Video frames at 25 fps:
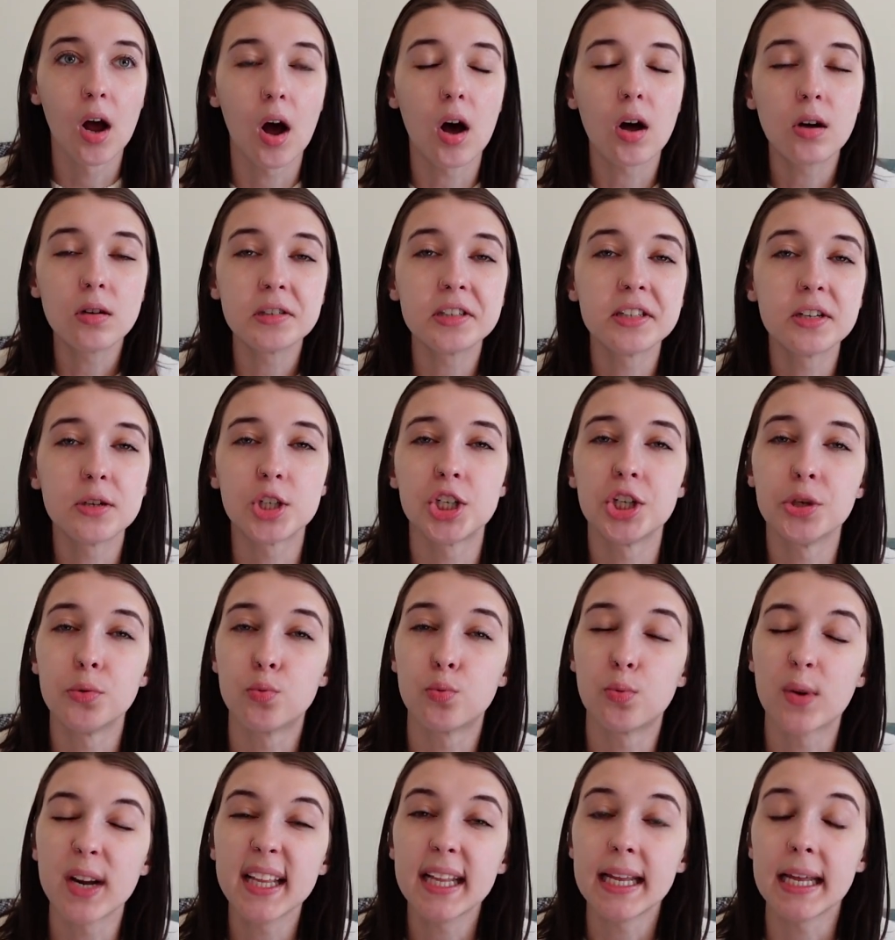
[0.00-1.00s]
Also, she
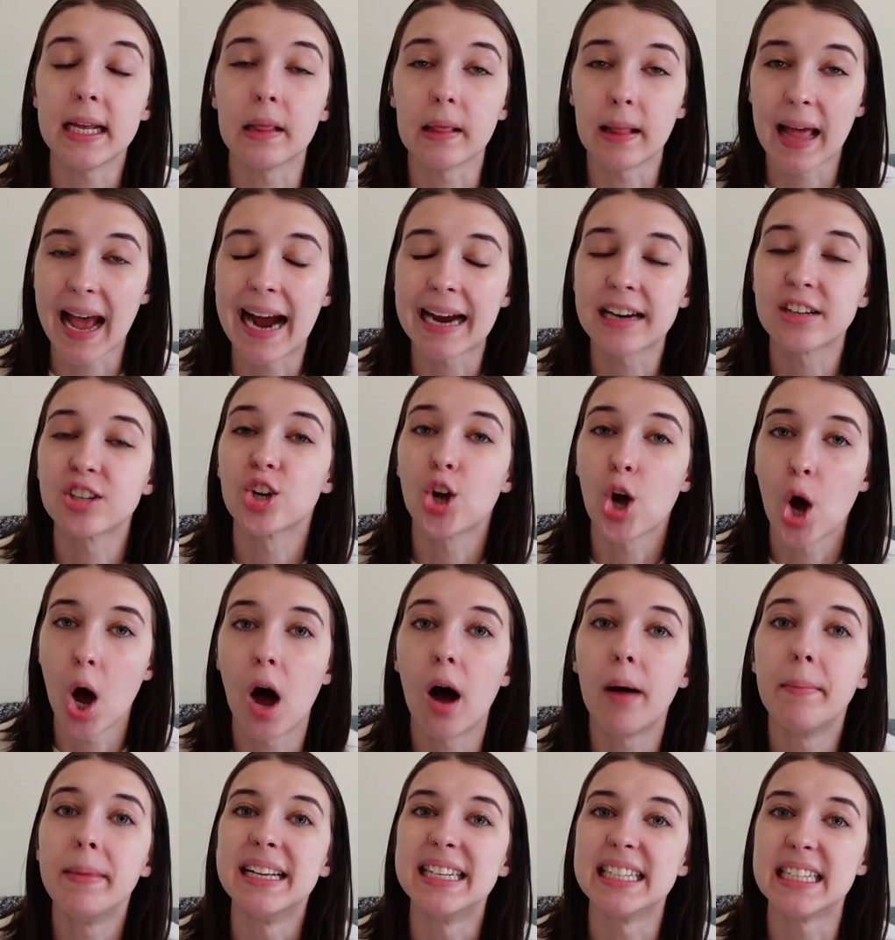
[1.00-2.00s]
really lacked
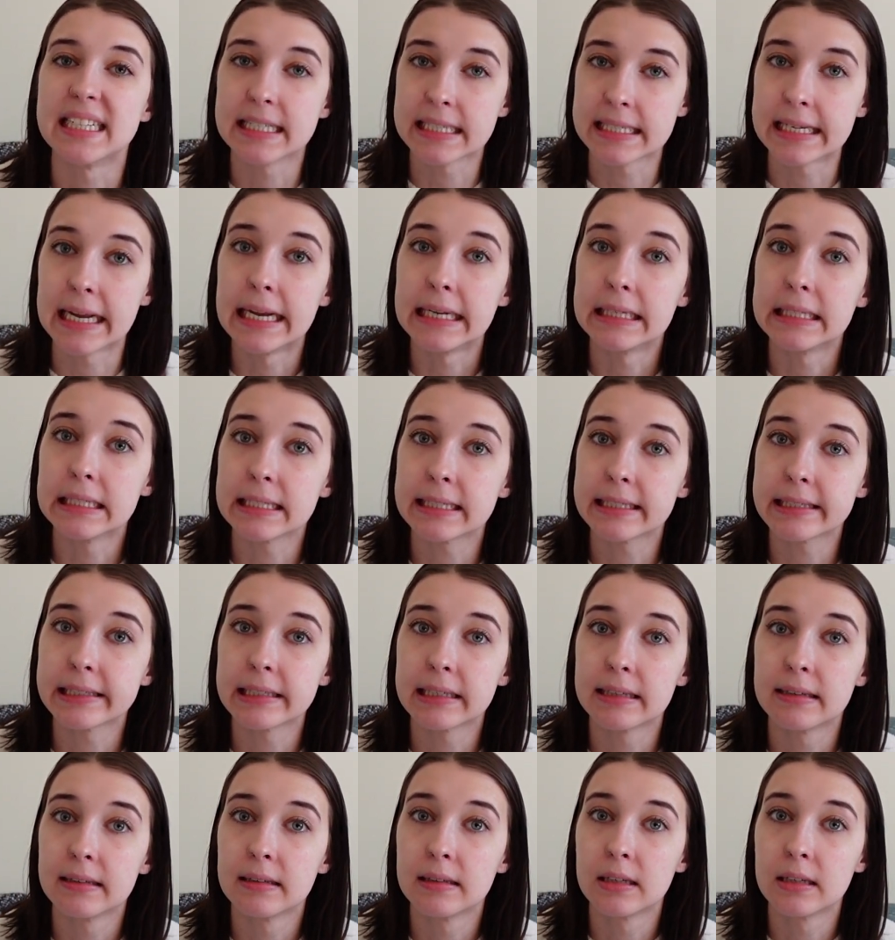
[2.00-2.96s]
common sense.